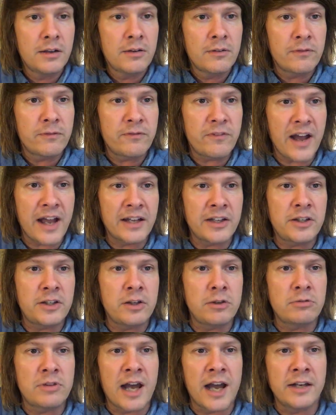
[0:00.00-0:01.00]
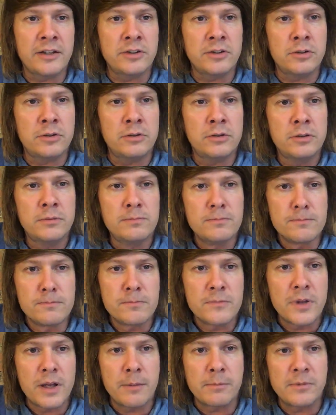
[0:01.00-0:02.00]
Thank you, Daniel.
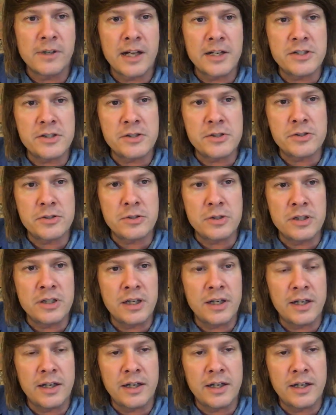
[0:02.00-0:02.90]
I'm glad you enjoy it,